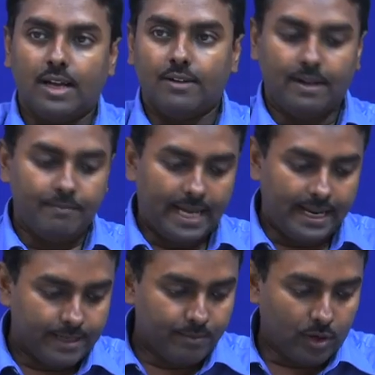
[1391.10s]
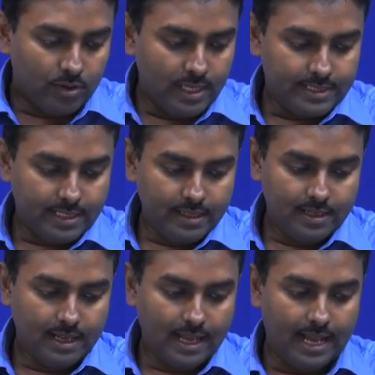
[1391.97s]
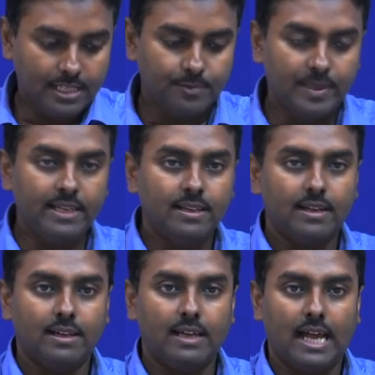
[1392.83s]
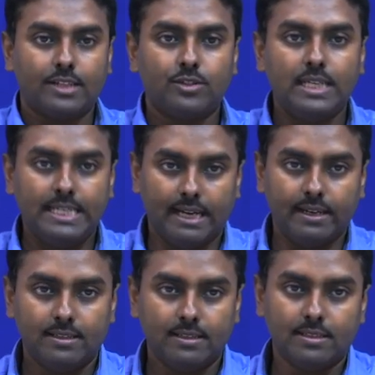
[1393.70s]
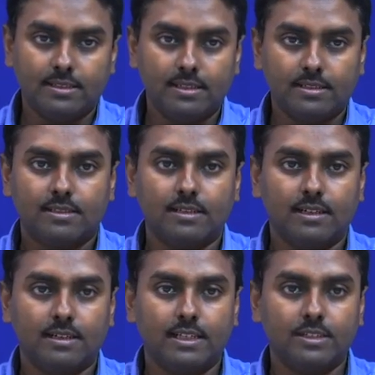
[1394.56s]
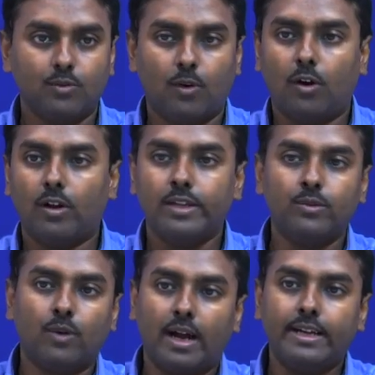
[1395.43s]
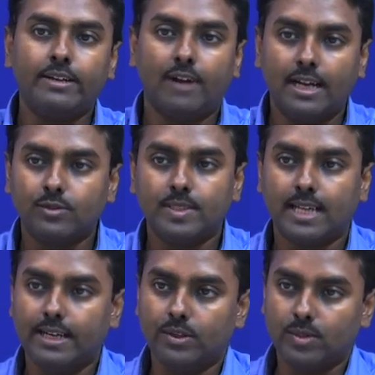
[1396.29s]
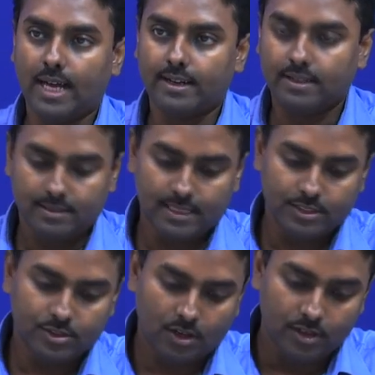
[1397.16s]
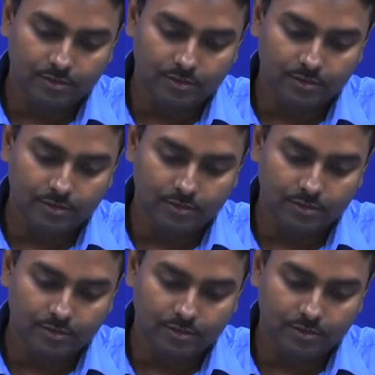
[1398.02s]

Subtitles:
FM direct modulation has been actually done. This is just there is only one device which can do that, that is called